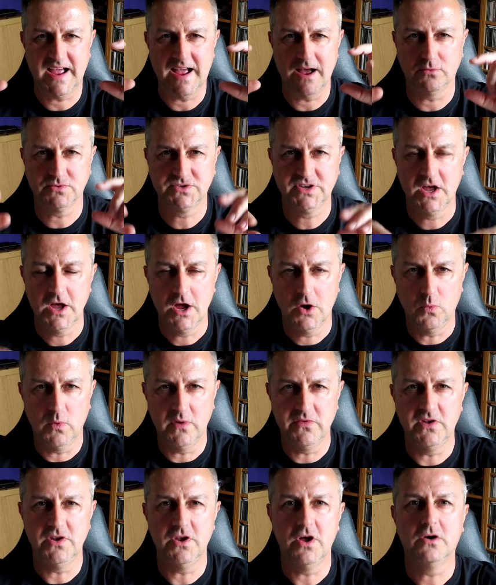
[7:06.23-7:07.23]
out
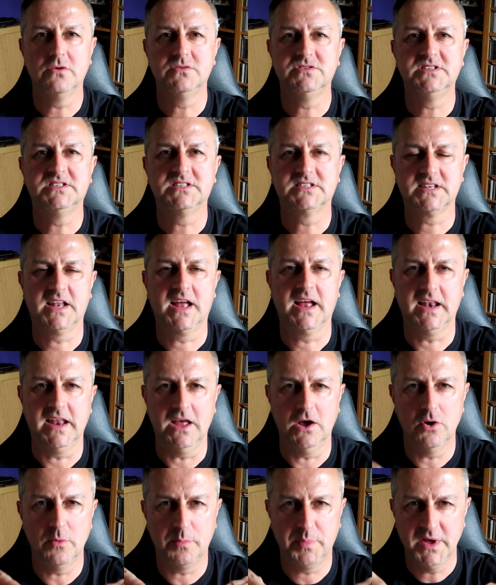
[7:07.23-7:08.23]
when the nose is
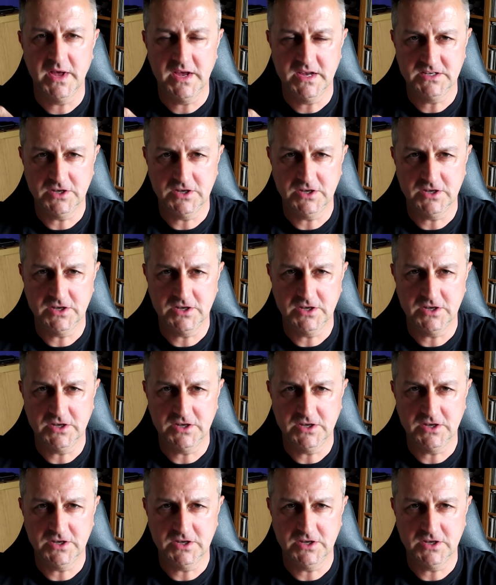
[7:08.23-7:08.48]
slightly up.